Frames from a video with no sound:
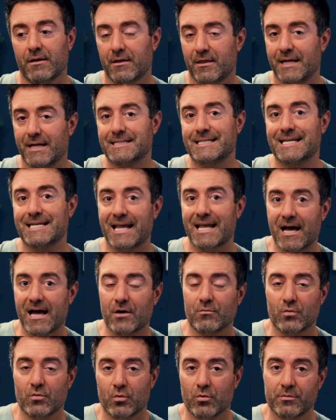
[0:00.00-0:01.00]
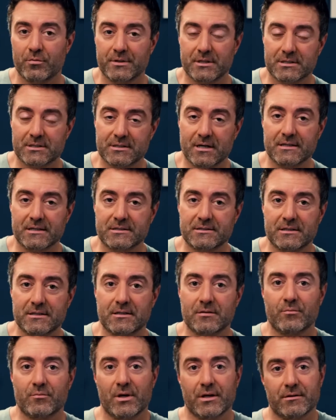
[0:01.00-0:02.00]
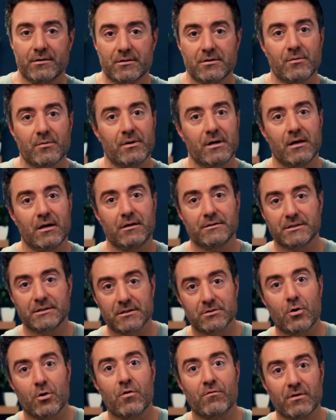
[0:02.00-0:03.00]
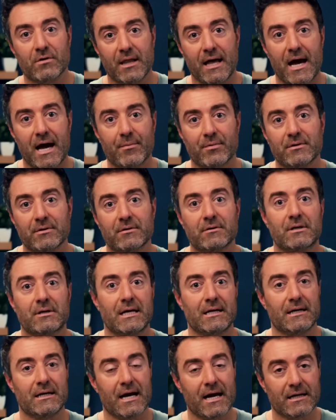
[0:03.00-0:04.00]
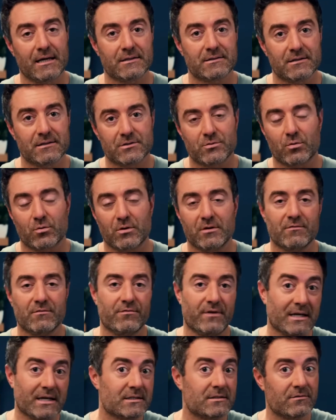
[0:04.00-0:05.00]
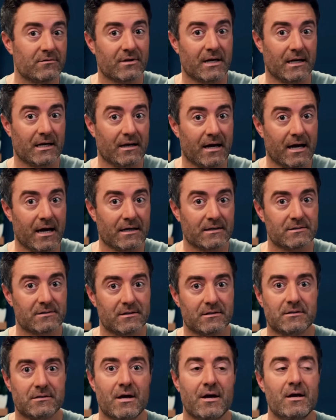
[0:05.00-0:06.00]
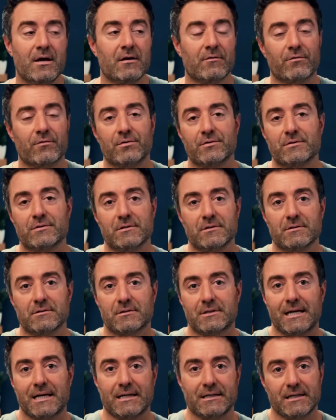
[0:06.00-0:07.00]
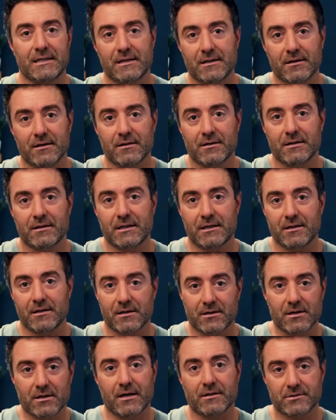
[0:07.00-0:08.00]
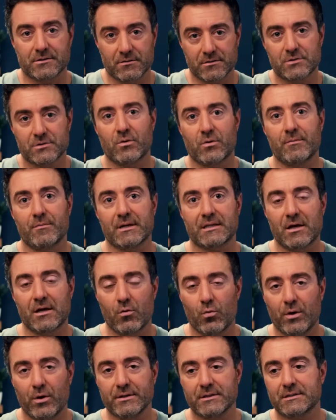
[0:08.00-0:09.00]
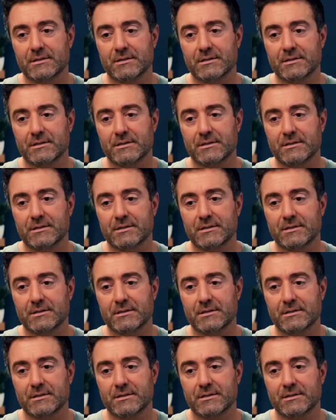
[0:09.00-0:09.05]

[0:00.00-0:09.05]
That's not what we'll be discussing, but the terminology does overlap candidiasis or invasive candidiasis versus candida in the gut. So I just want to make that one